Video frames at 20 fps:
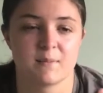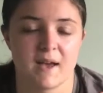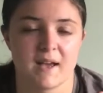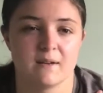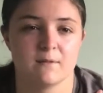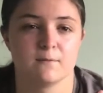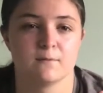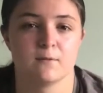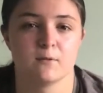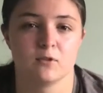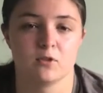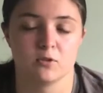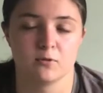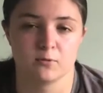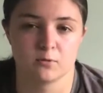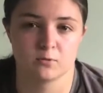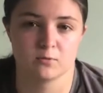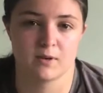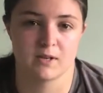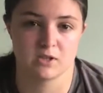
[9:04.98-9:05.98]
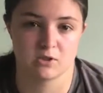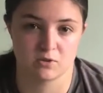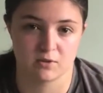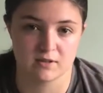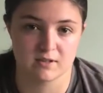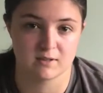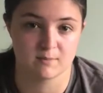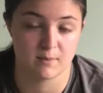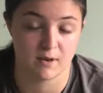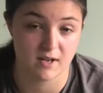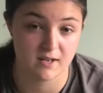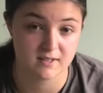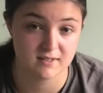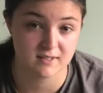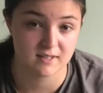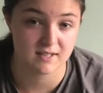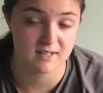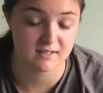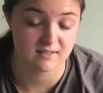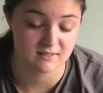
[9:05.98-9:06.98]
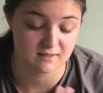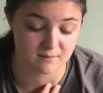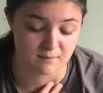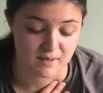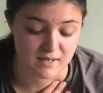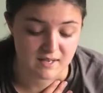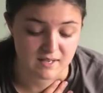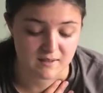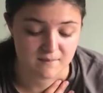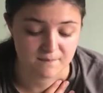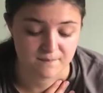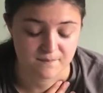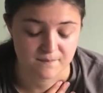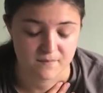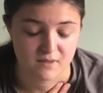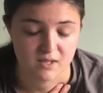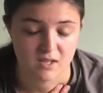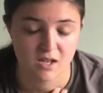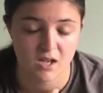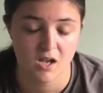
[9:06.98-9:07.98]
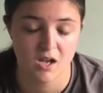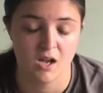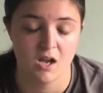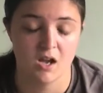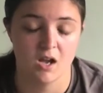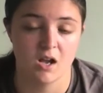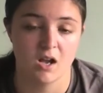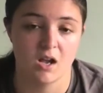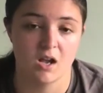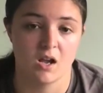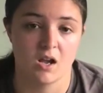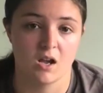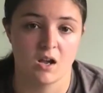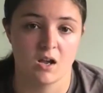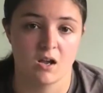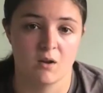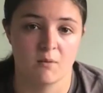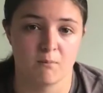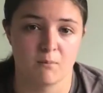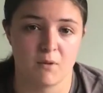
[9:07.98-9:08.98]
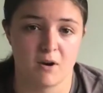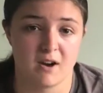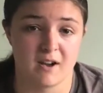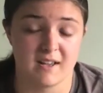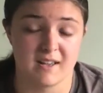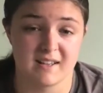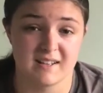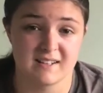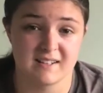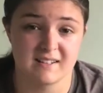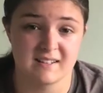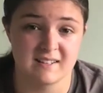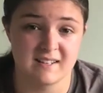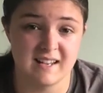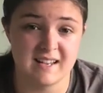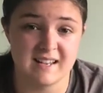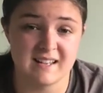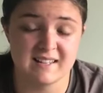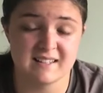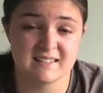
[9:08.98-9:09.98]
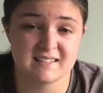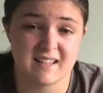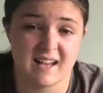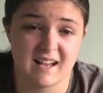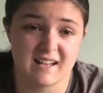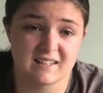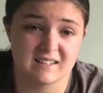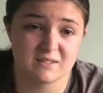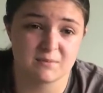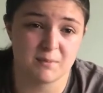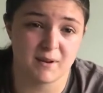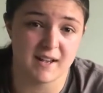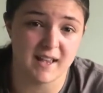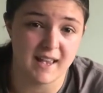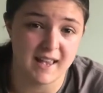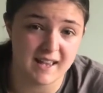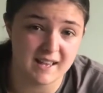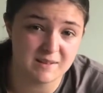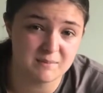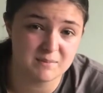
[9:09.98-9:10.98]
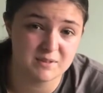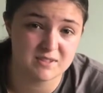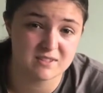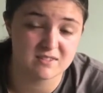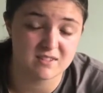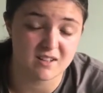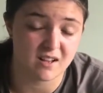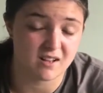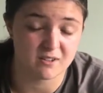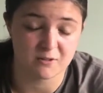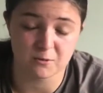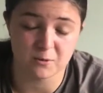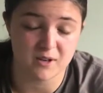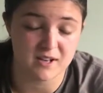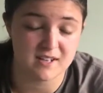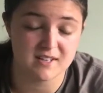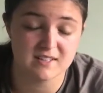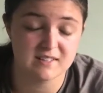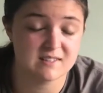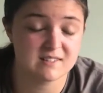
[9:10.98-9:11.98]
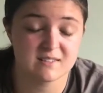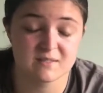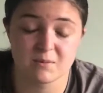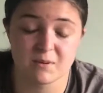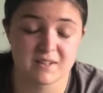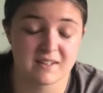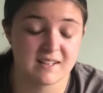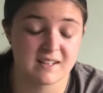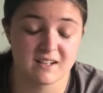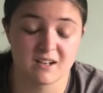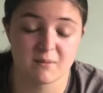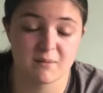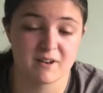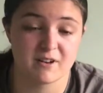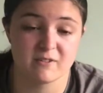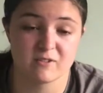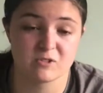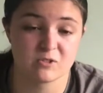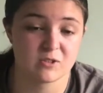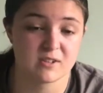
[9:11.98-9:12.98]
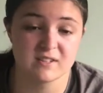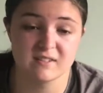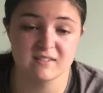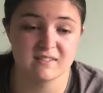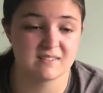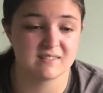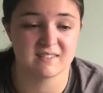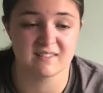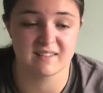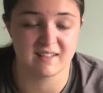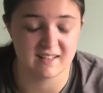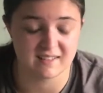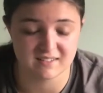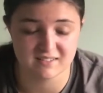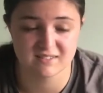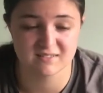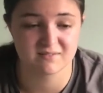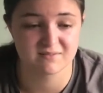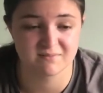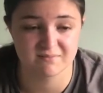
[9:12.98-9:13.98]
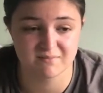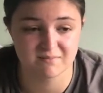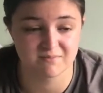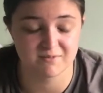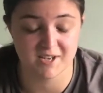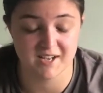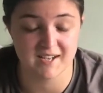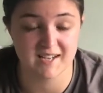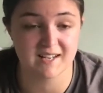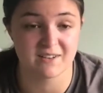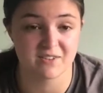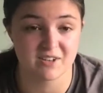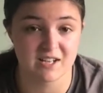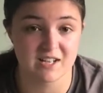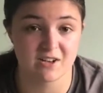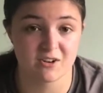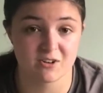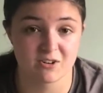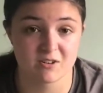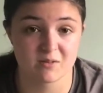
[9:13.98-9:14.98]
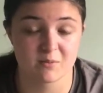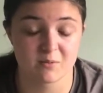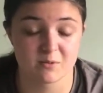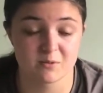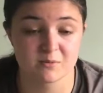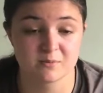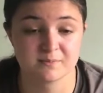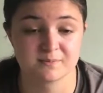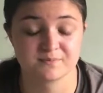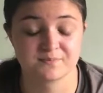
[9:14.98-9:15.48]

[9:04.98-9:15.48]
painful of all my joints personally to me. My knees and my hips are the worst when they come out of joint. That's really, really horrible.